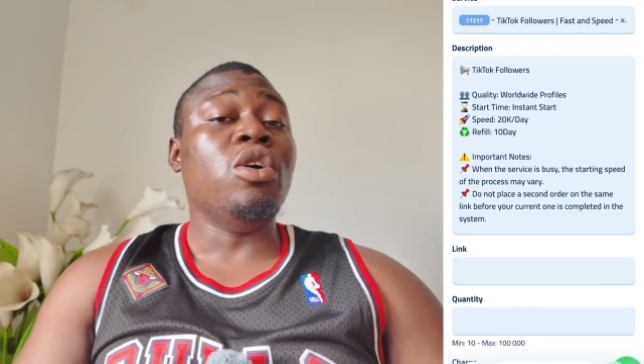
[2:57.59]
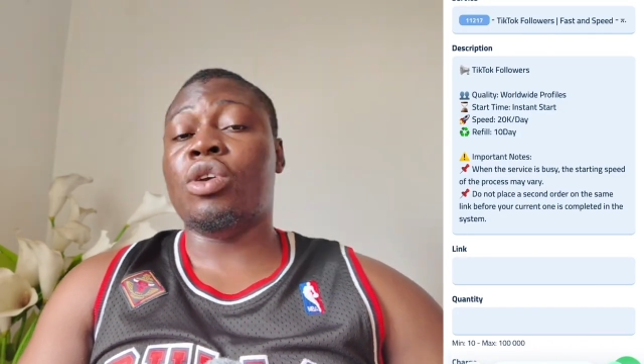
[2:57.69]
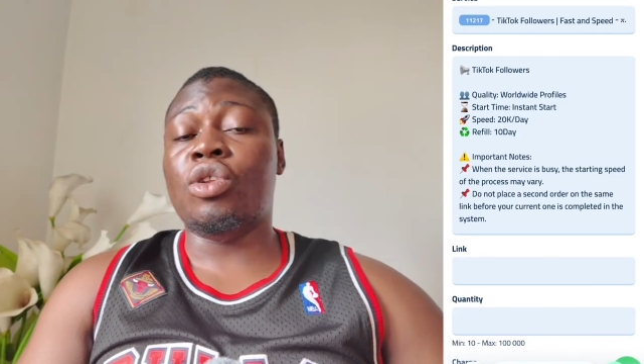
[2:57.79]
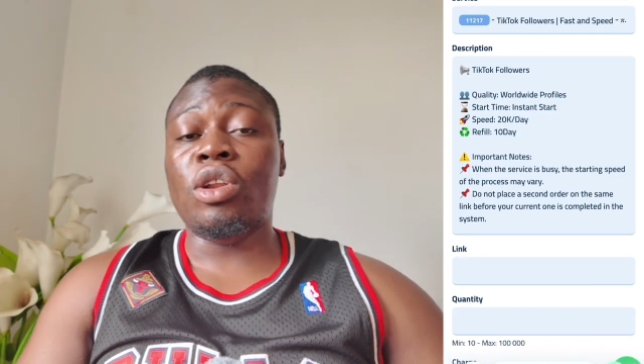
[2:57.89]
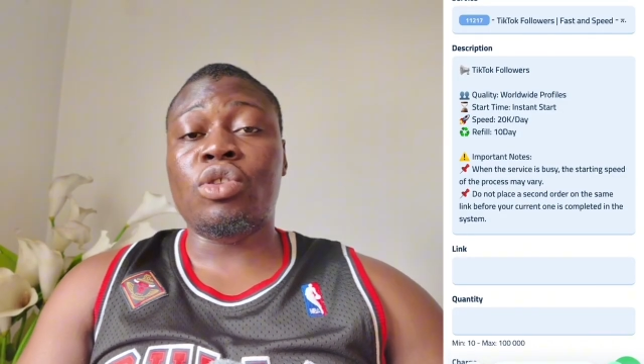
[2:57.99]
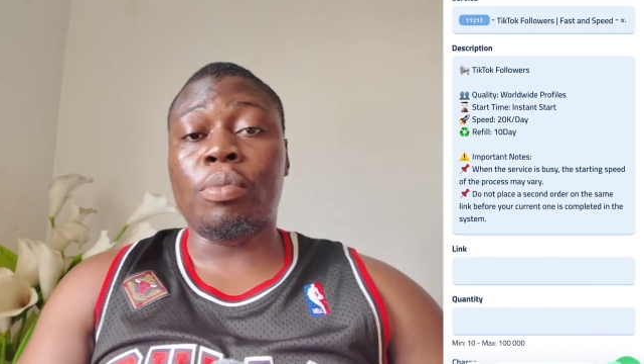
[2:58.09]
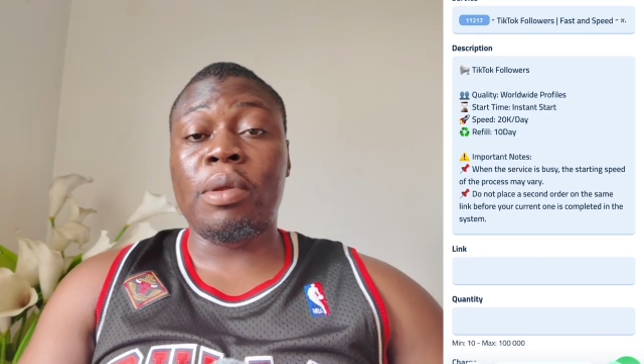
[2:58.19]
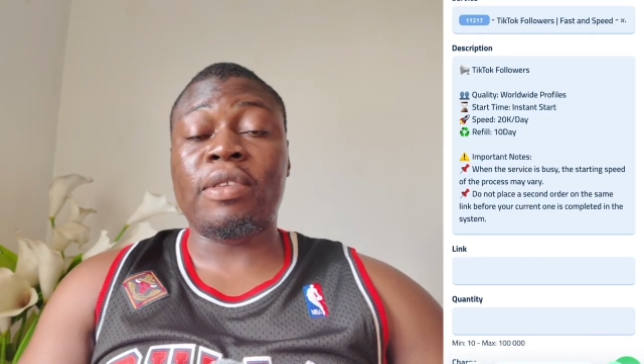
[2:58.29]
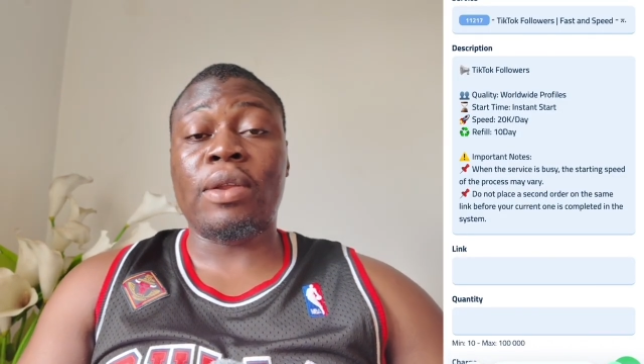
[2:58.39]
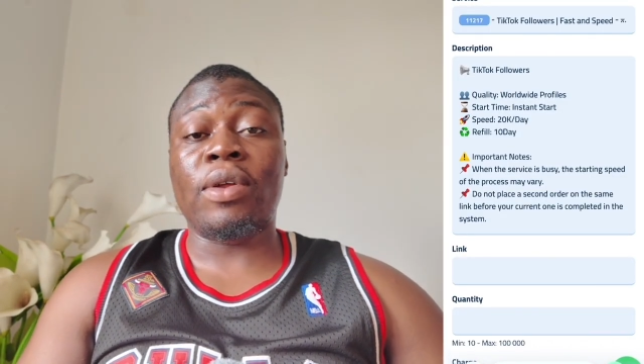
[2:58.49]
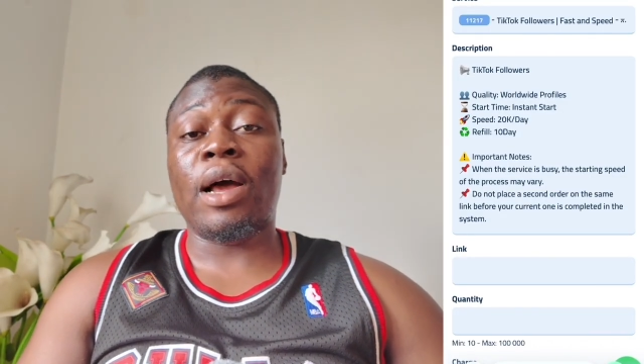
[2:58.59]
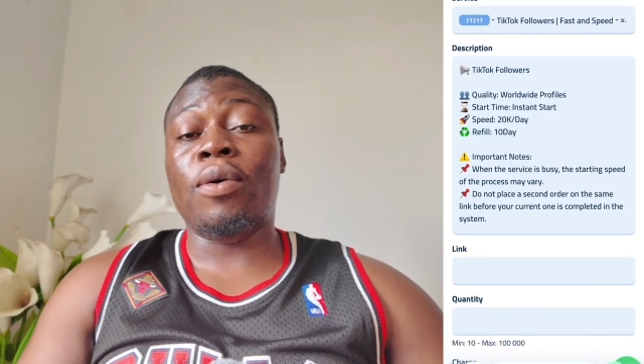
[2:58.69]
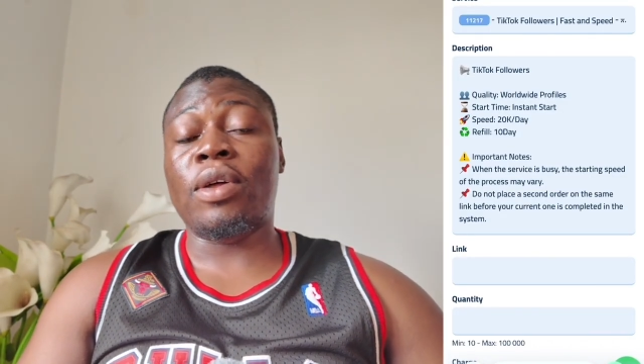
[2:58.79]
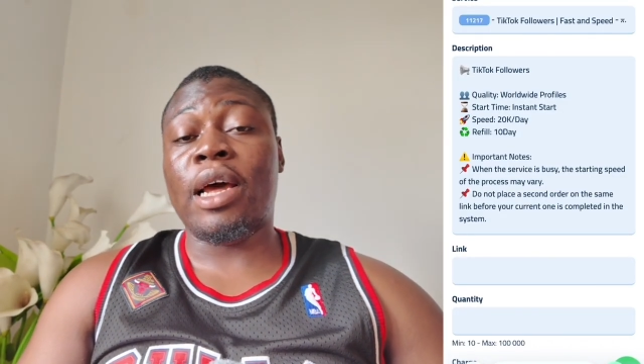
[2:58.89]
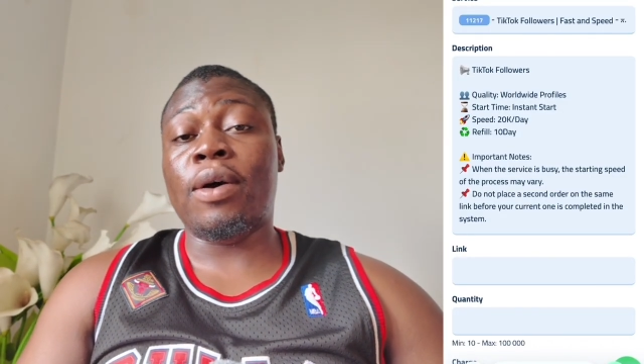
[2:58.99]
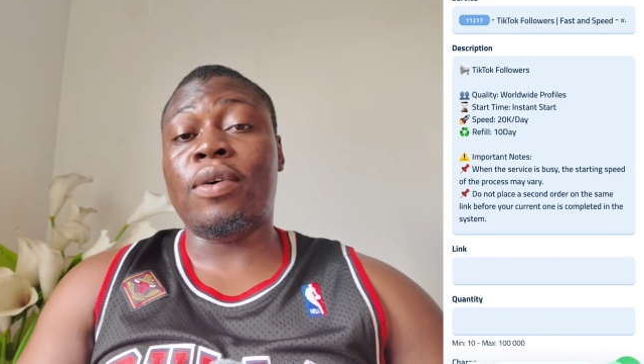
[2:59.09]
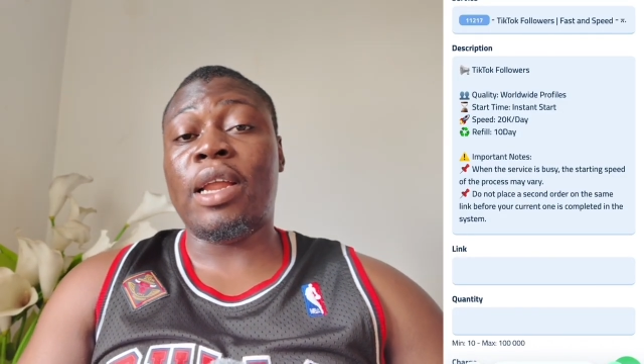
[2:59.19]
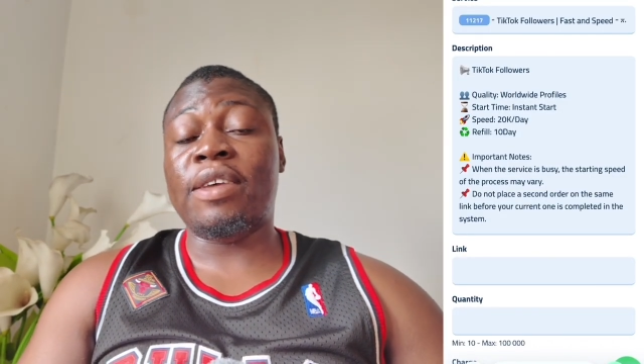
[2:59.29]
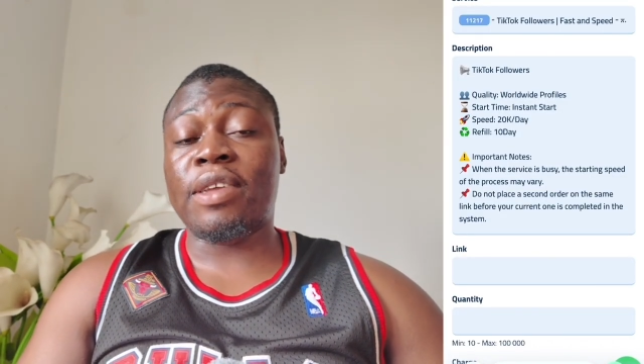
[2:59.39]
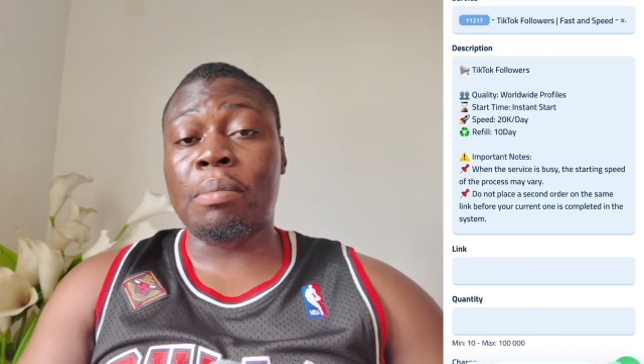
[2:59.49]
You don't need to place another order on
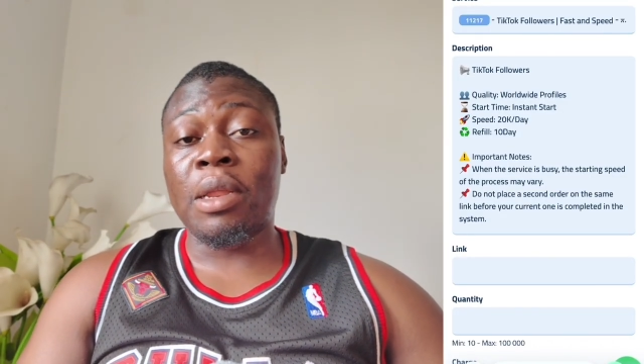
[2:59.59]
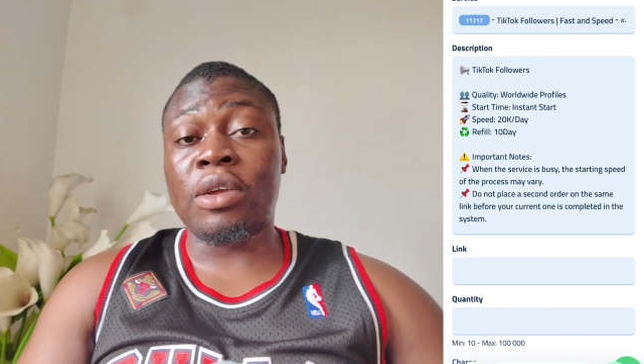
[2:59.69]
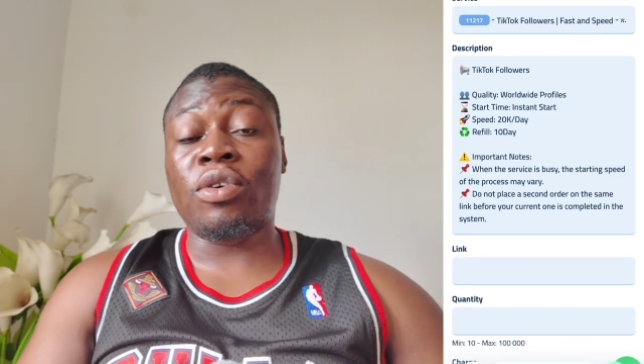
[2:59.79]
that same link.